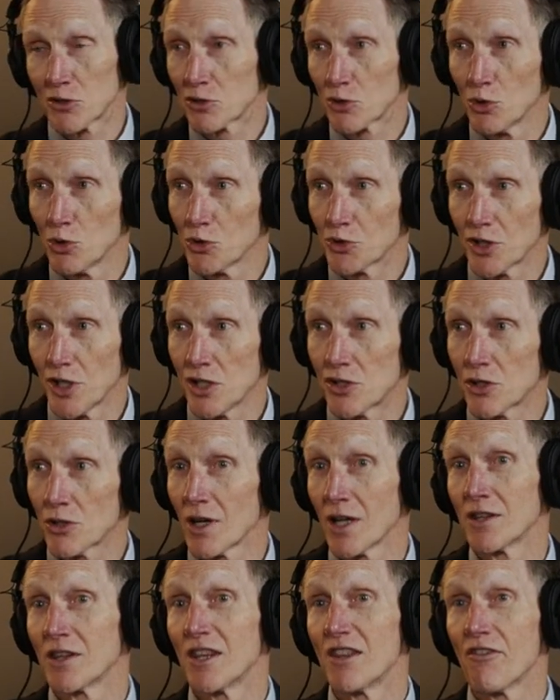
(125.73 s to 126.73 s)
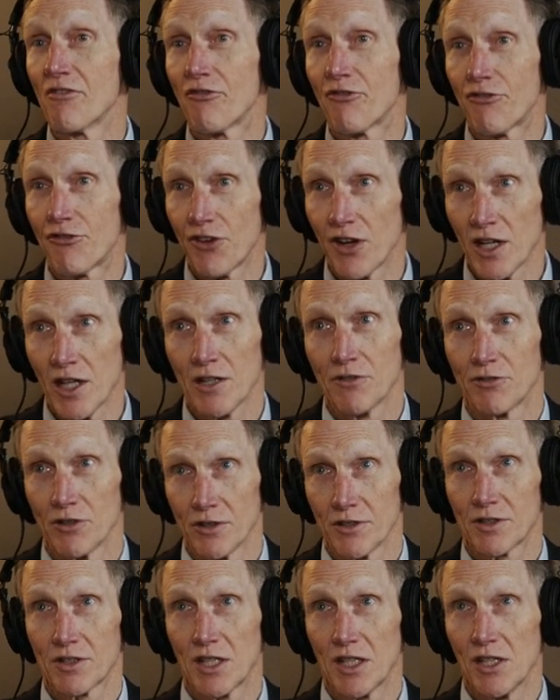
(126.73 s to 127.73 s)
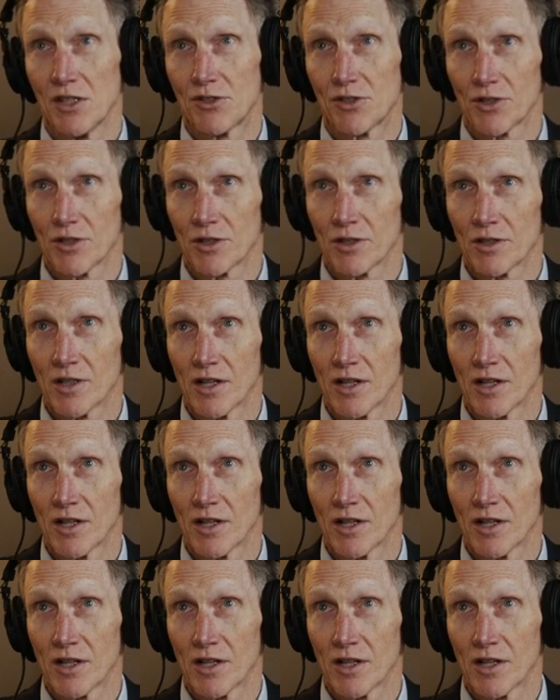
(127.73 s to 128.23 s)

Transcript: school teacher and the favorite teacher